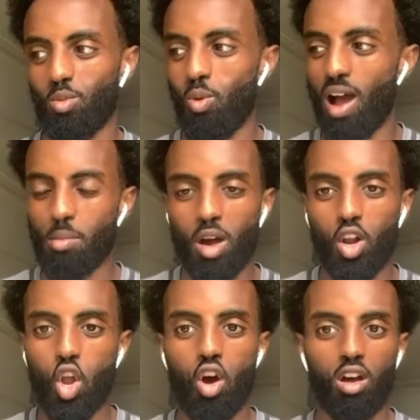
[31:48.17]
why am
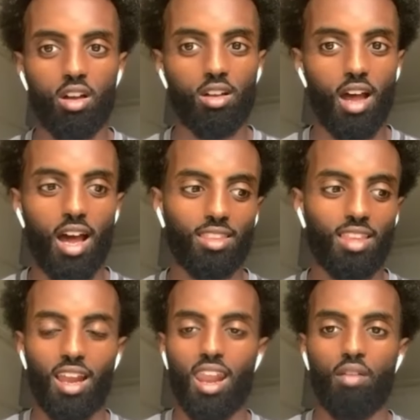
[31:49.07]
I not at
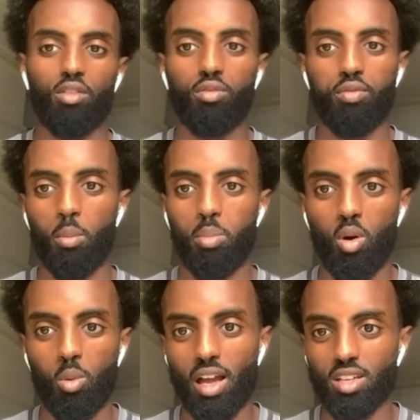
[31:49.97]
that level
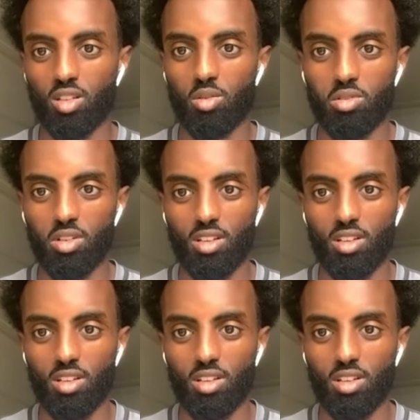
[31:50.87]
football wise dog?